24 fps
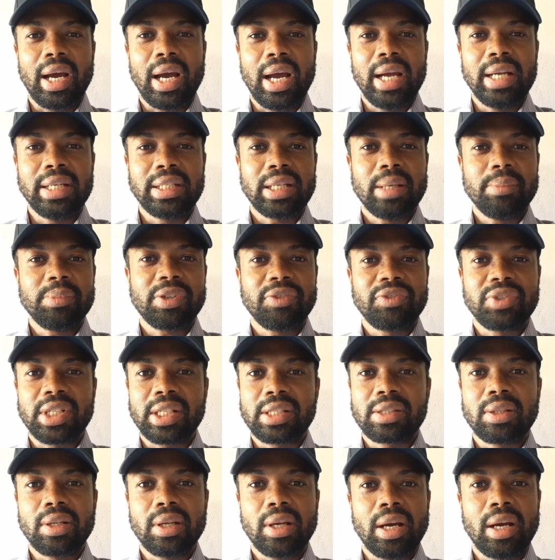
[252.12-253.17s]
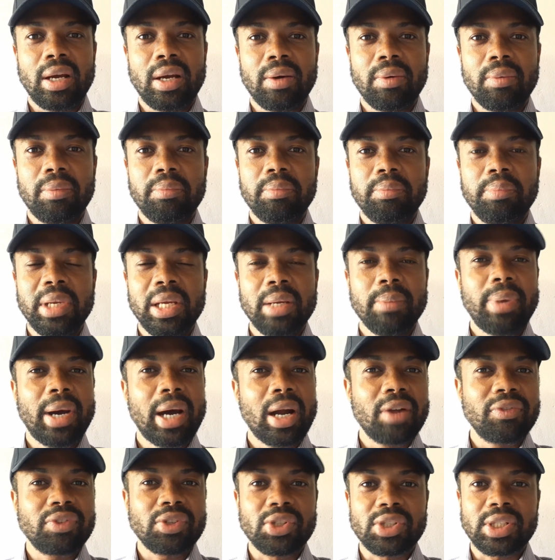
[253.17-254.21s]
in terms of just being part
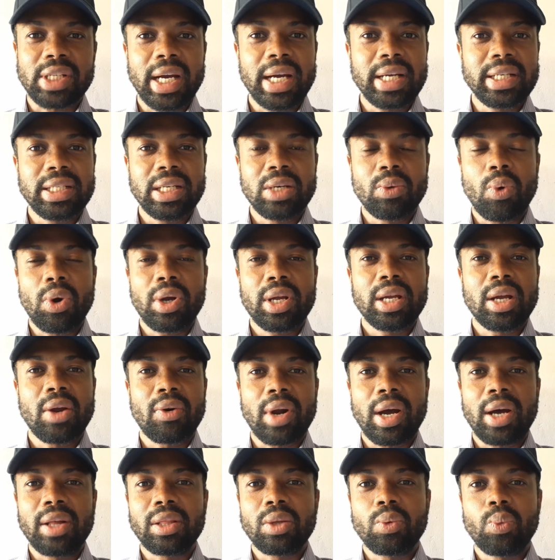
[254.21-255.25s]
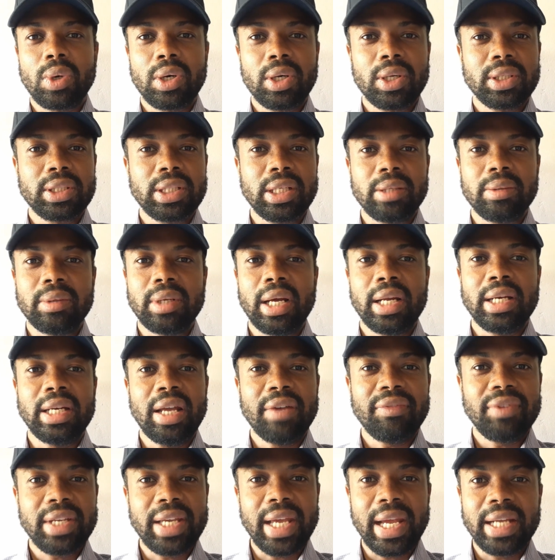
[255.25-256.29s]
of society and walking around the world and
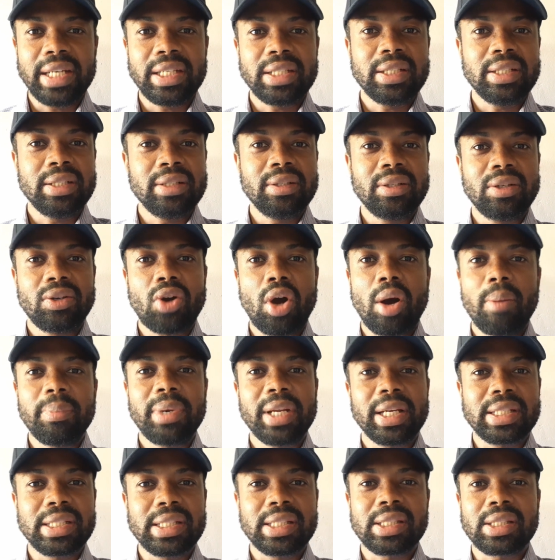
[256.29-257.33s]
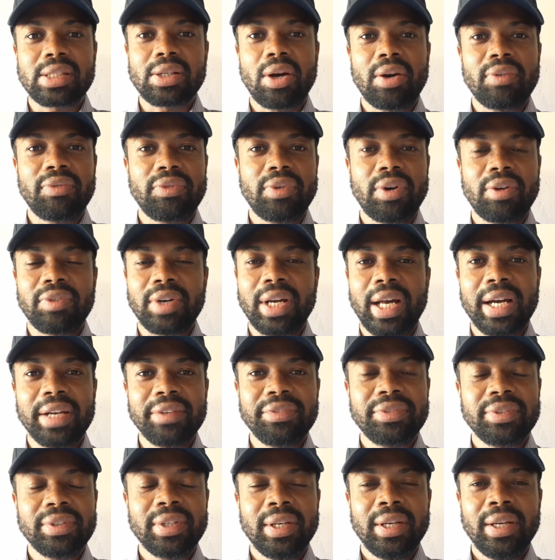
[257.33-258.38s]
navigating complexes of life.
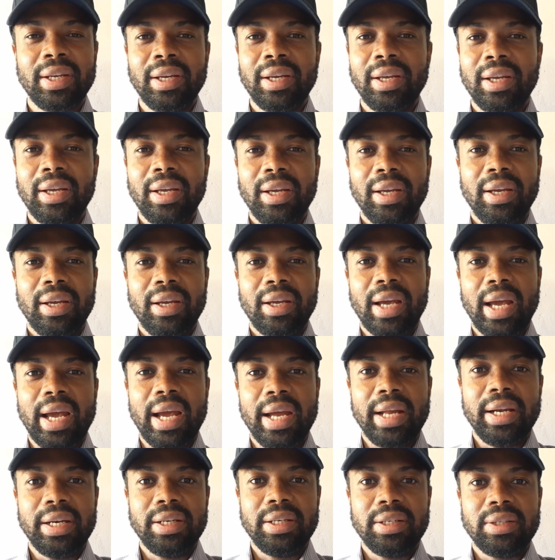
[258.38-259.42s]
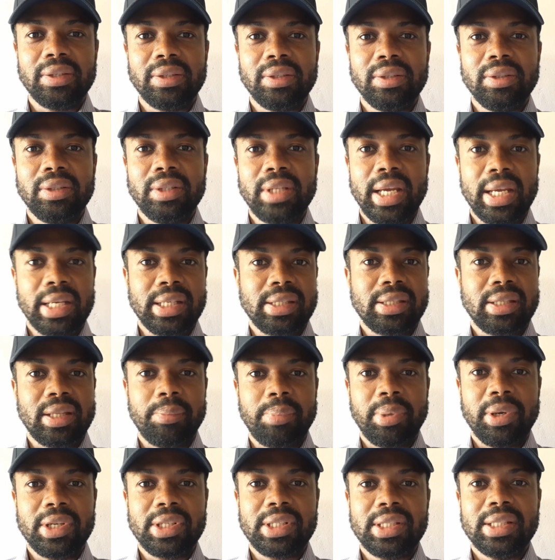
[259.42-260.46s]
And yes,
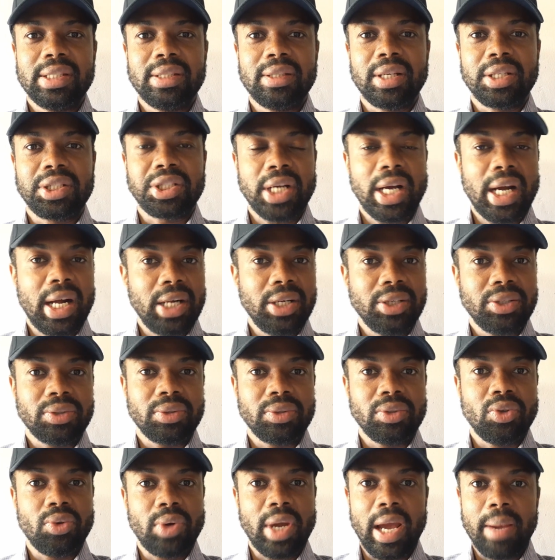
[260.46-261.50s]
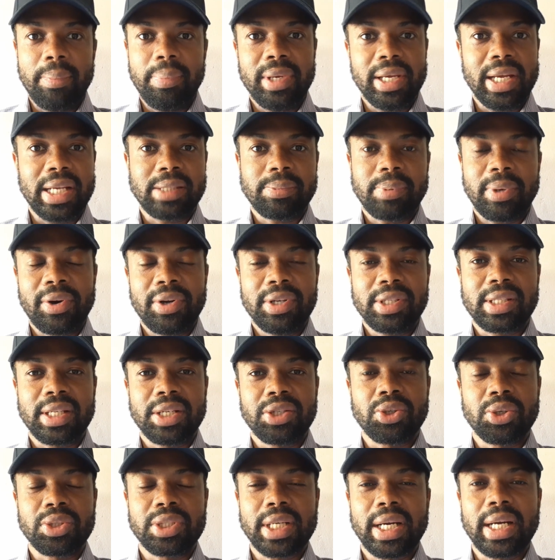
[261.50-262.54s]
the child, you're happy as parents that
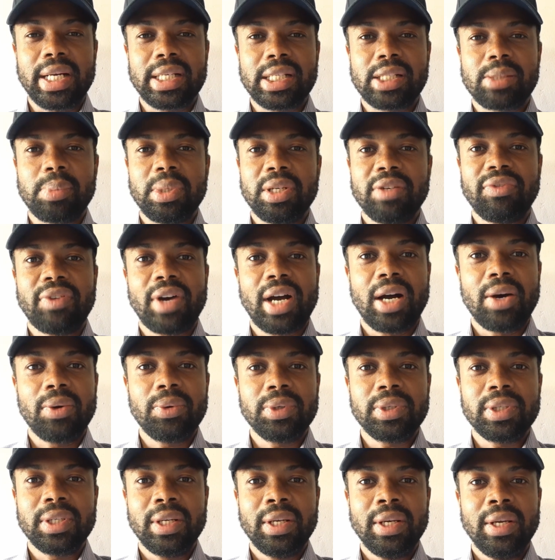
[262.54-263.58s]
your child has been found,